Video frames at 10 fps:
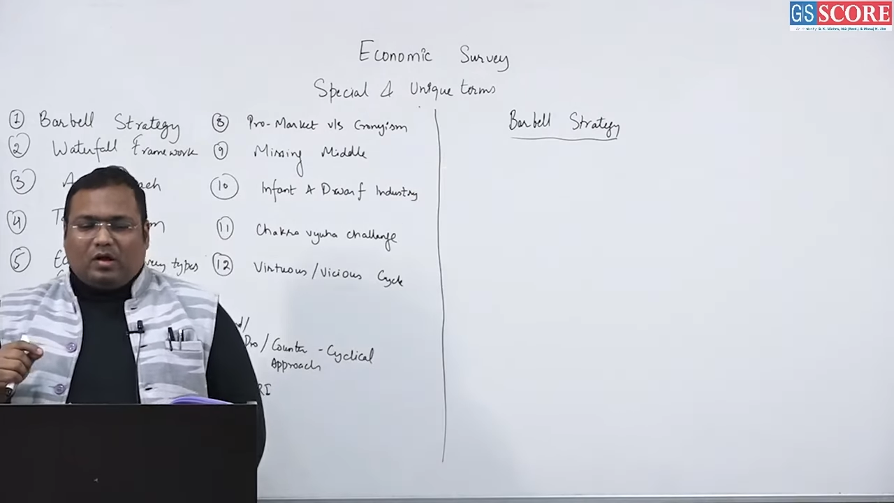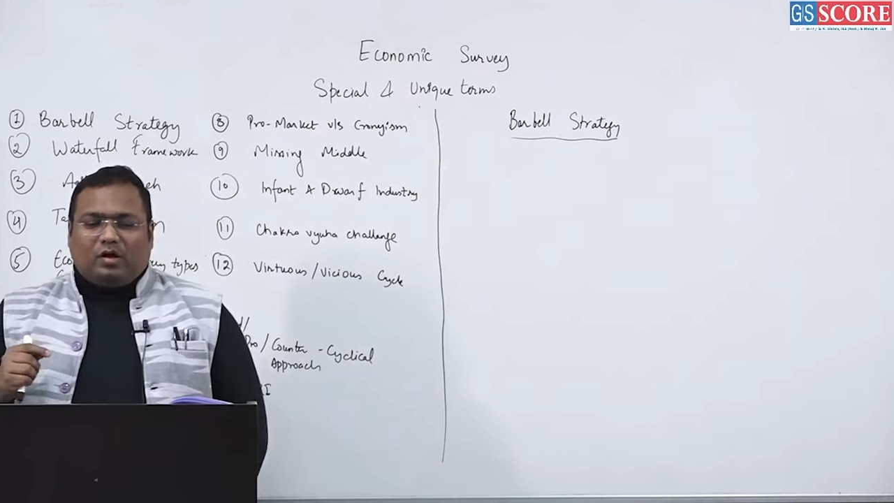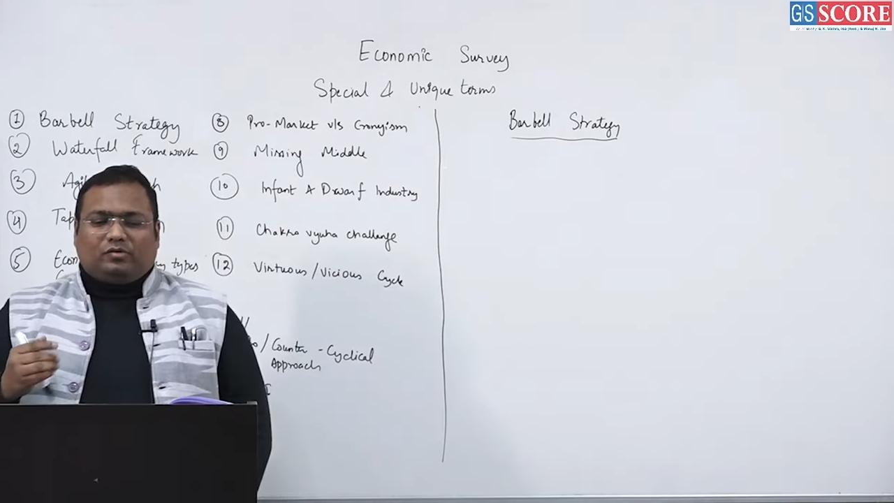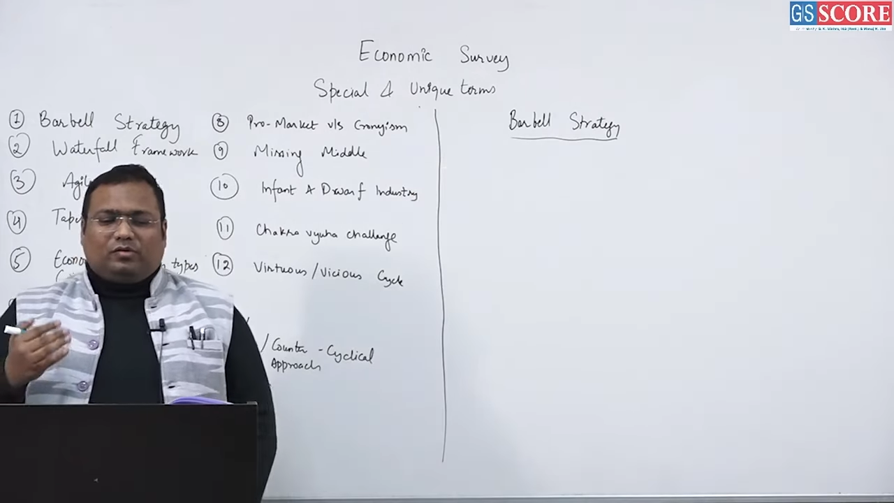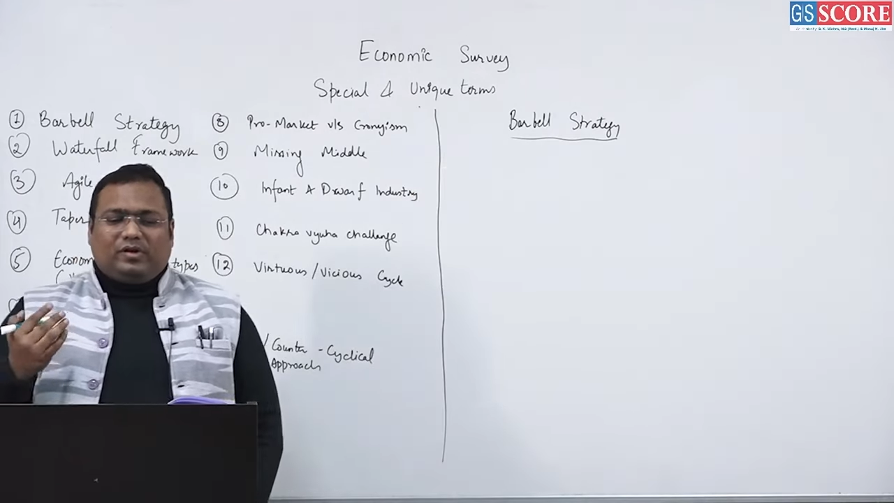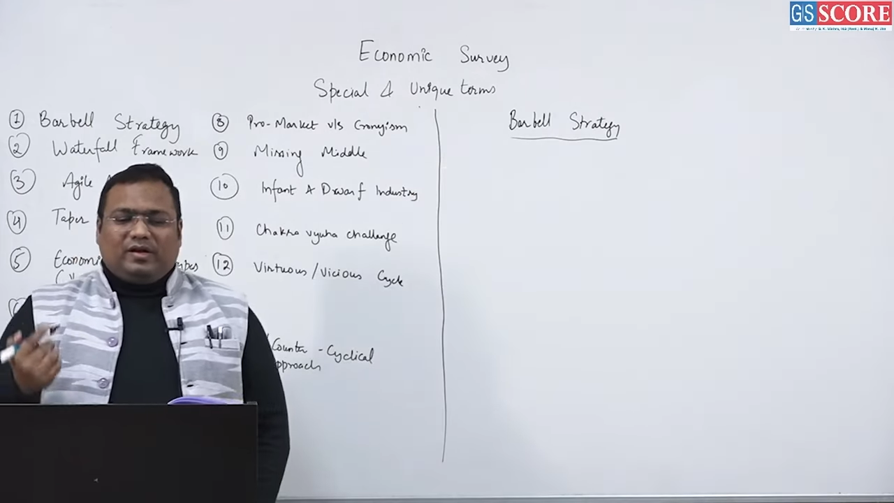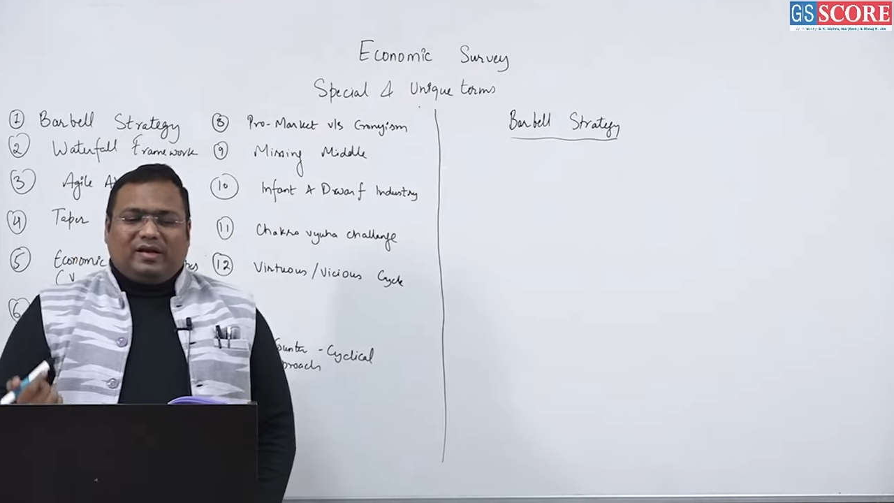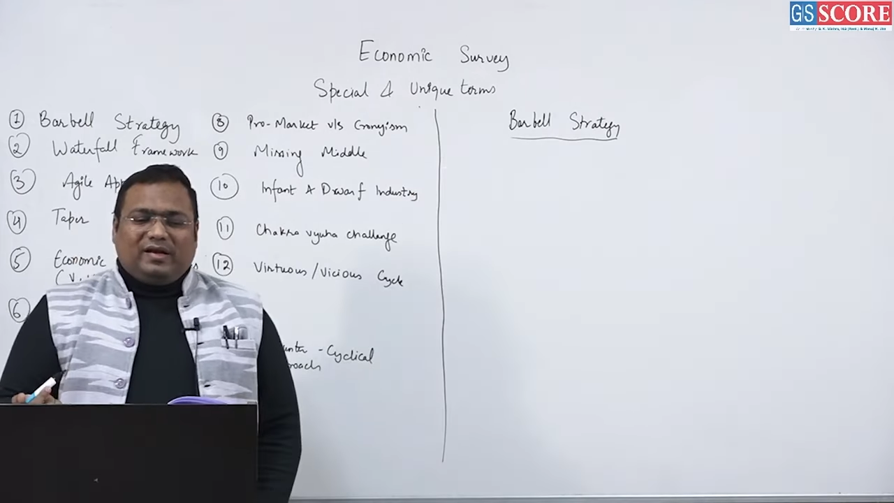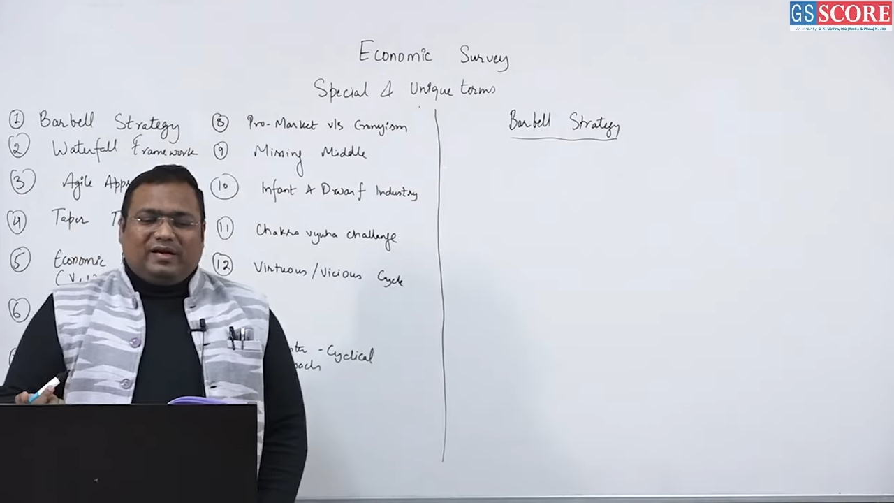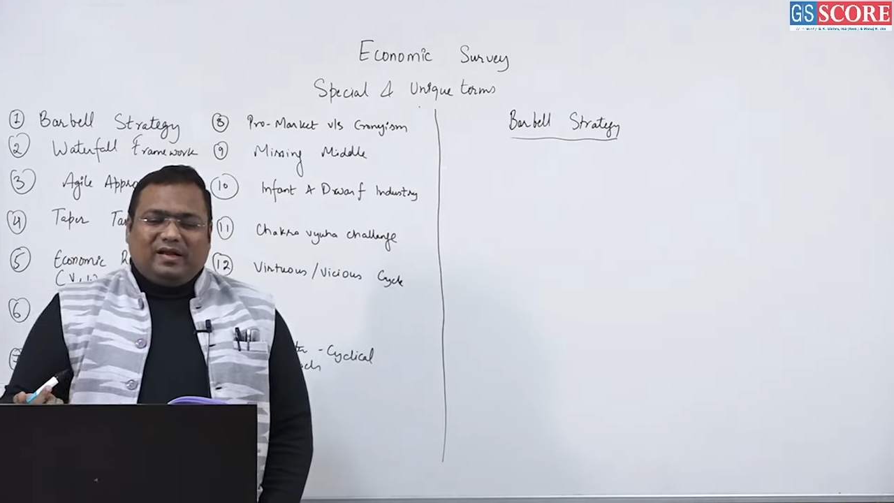So
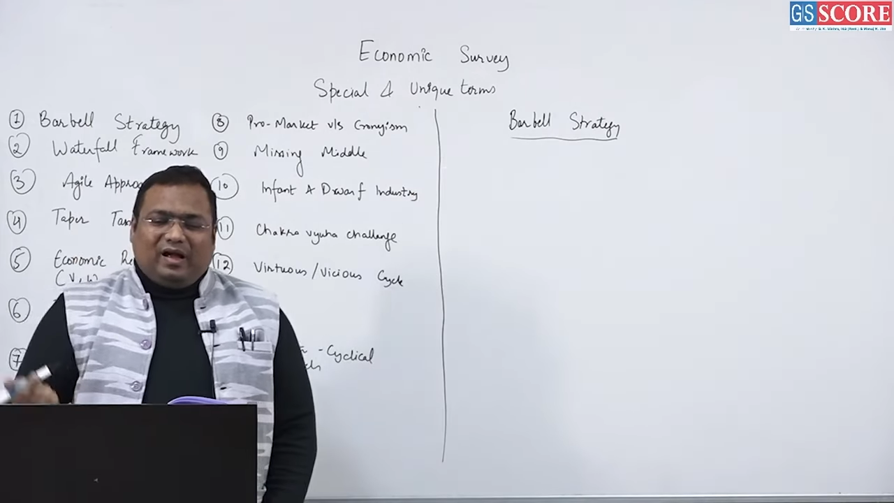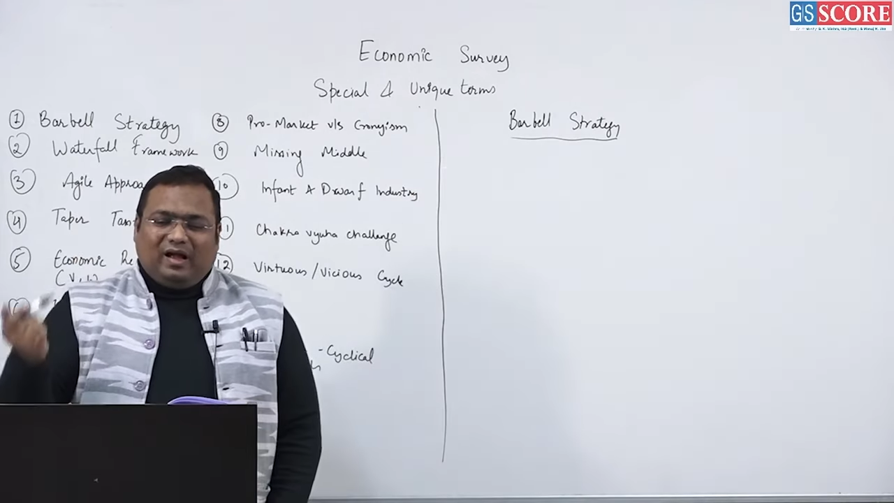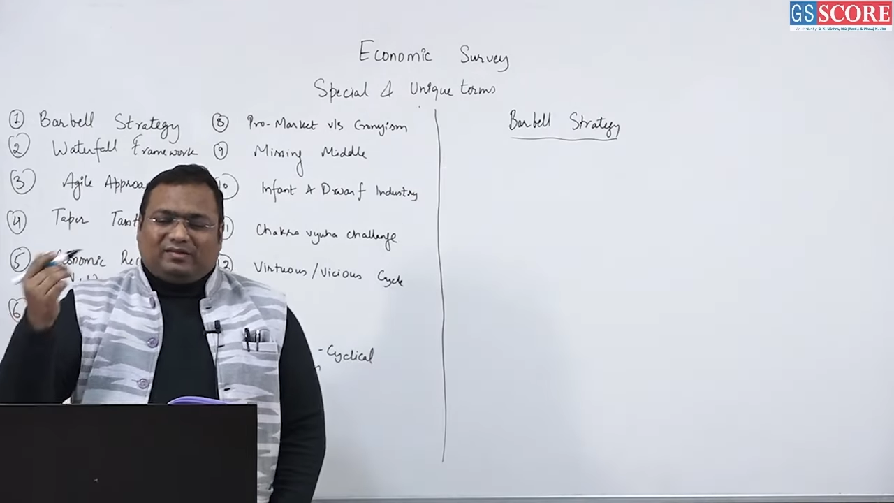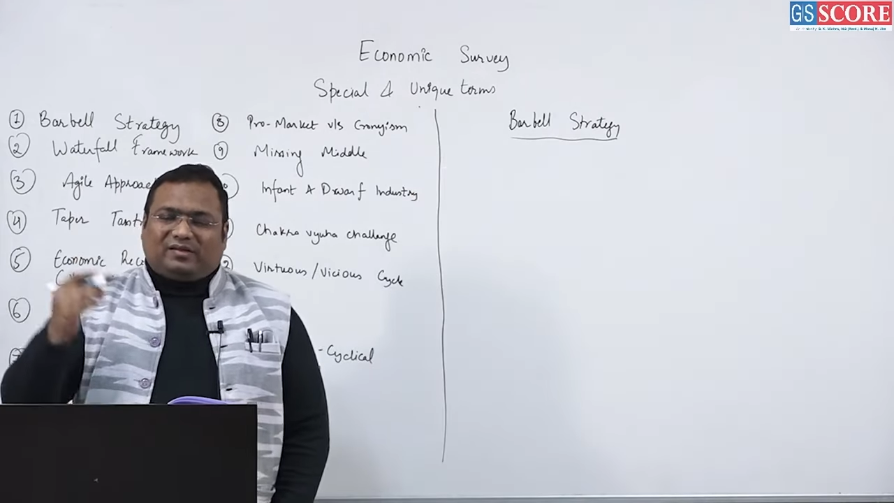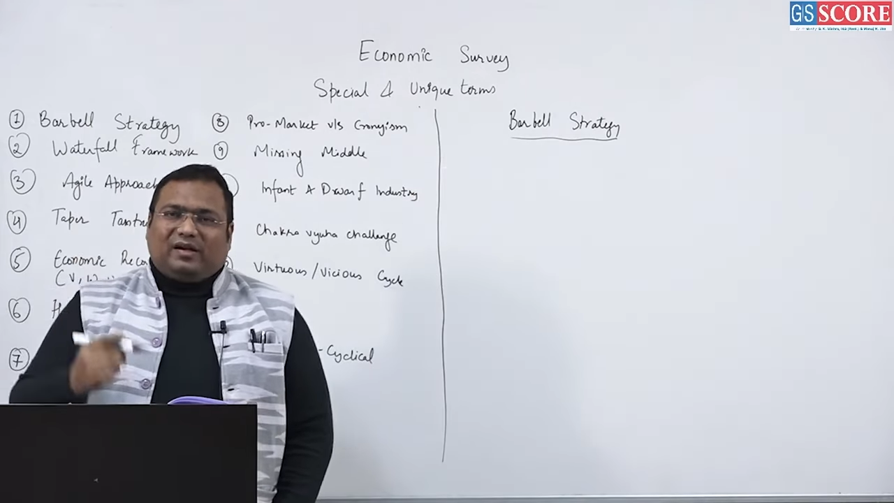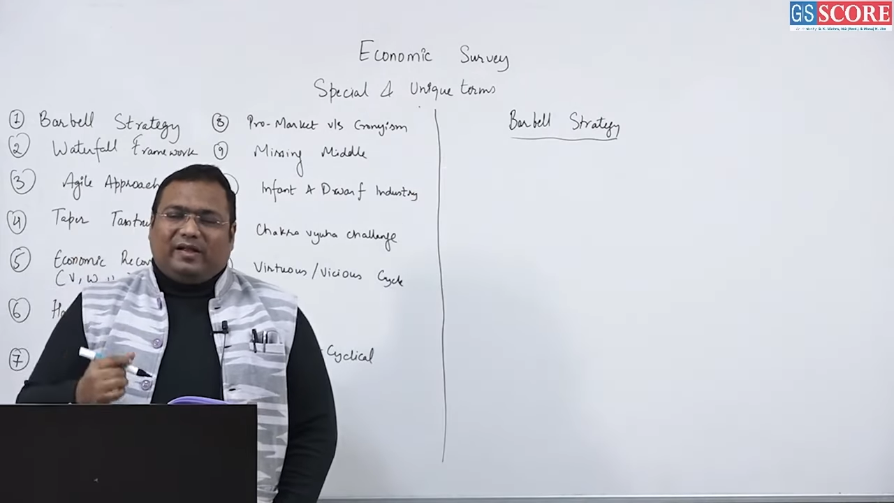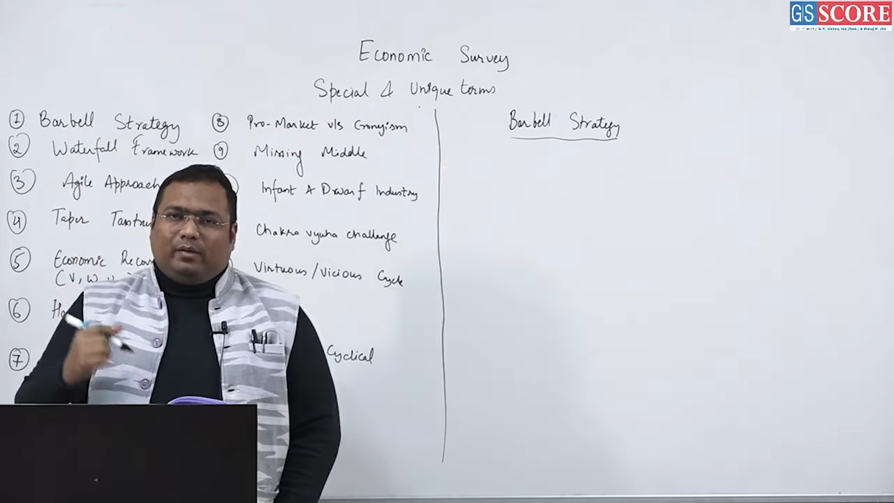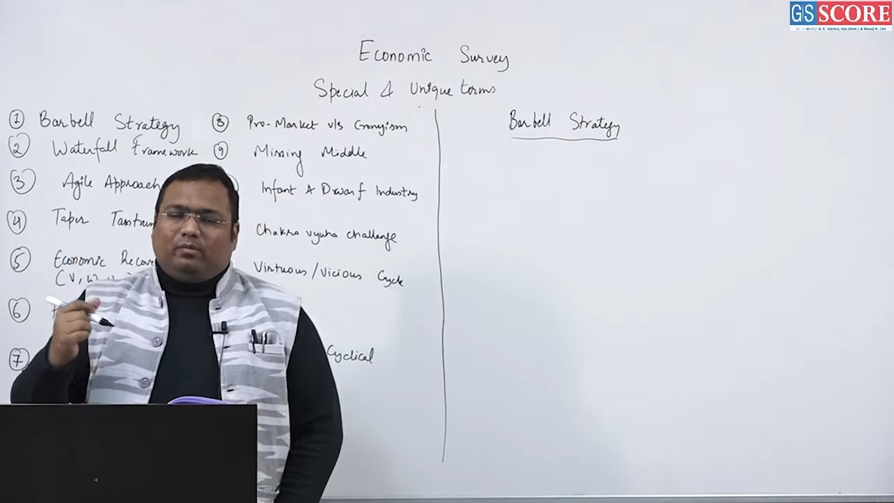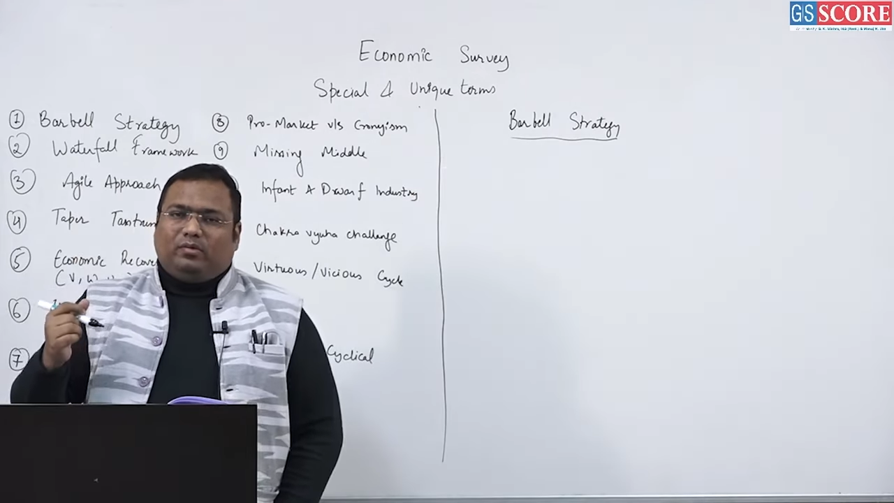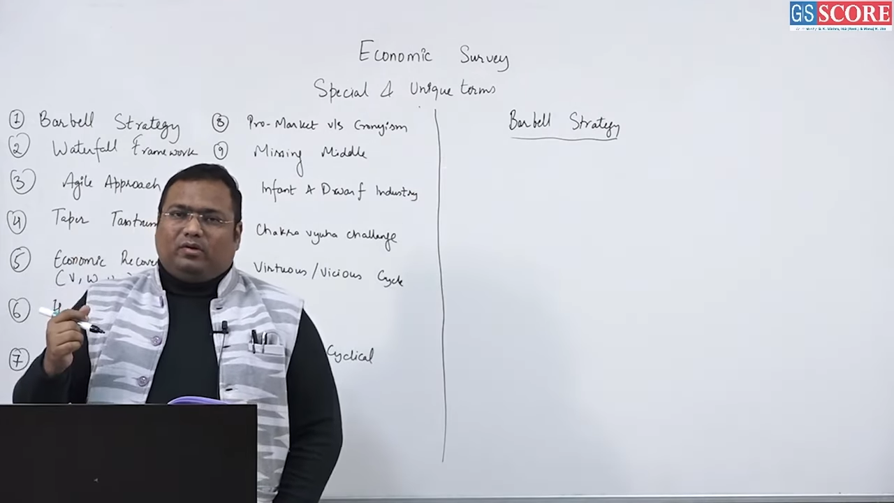India has
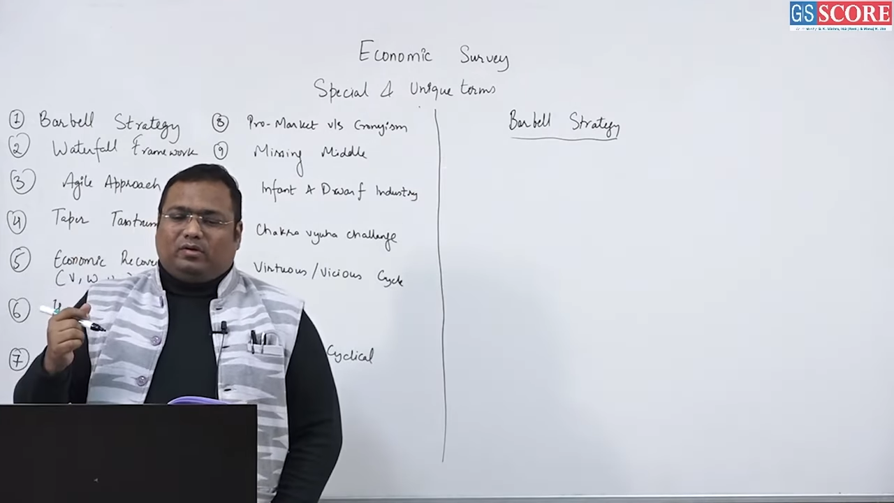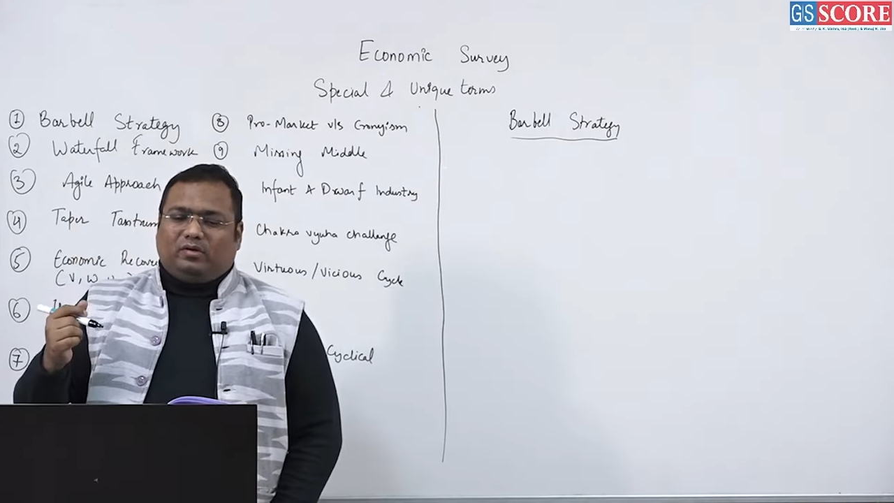claimed